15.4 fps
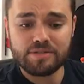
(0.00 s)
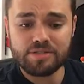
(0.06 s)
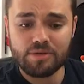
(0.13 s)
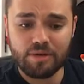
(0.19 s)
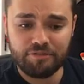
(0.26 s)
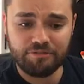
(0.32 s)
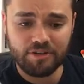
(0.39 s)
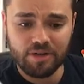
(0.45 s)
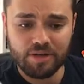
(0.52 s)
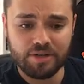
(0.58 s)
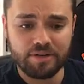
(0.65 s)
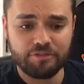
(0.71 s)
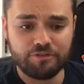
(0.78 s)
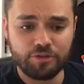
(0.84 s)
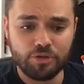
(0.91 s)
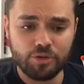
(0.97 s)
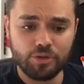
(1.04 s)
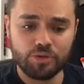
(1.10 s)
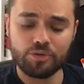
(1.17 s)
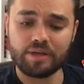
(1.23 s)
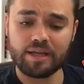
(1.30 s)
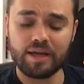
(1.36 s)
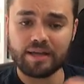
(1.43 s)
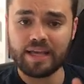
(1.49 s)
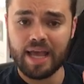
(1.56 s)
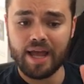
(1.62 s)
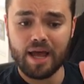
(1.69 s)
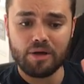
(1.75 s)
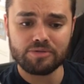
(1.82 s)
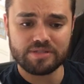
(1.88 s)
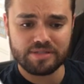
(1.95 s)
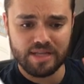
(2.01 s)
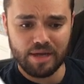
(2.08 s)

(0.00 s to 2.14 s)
so I followed a few accounts.